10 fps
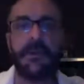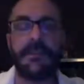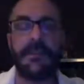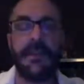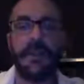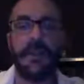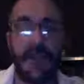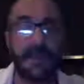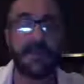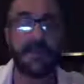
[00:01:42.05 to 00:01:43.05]
and it's
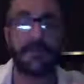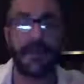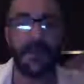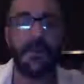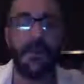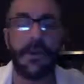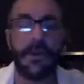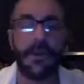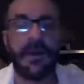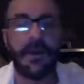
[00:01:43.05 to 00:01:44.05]
been going on
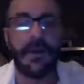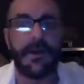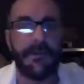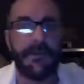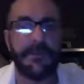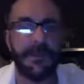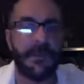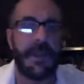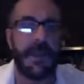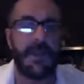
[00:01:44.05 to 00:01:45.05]
for the last